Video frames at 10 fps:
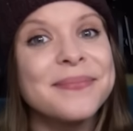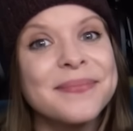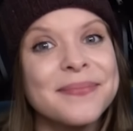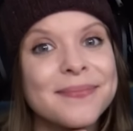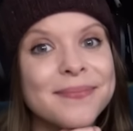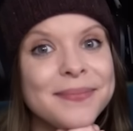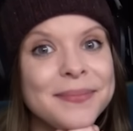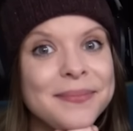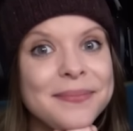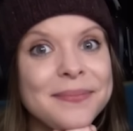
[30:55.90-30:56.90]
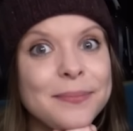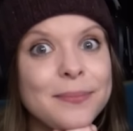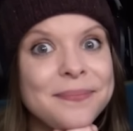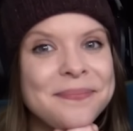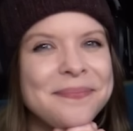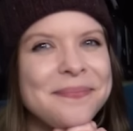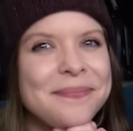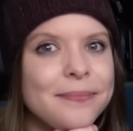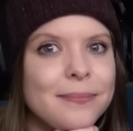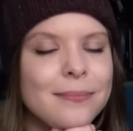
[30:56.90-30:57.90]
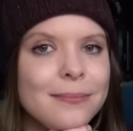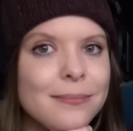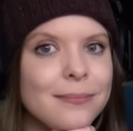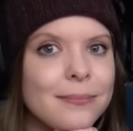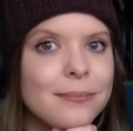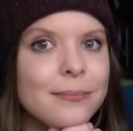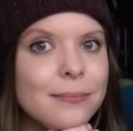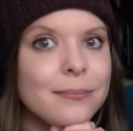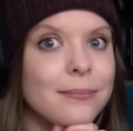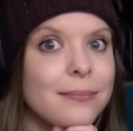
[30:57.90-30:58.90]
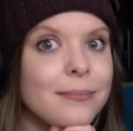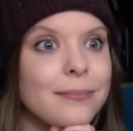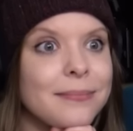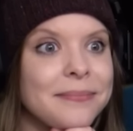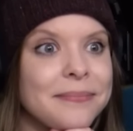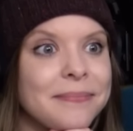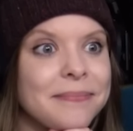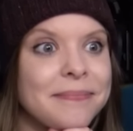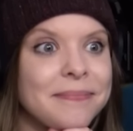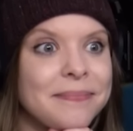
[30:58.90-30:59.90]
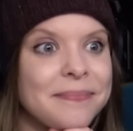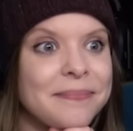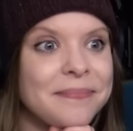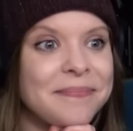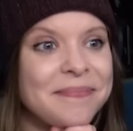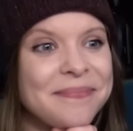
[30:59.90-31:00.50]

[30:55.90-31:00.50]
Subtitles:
The person shown says nothing.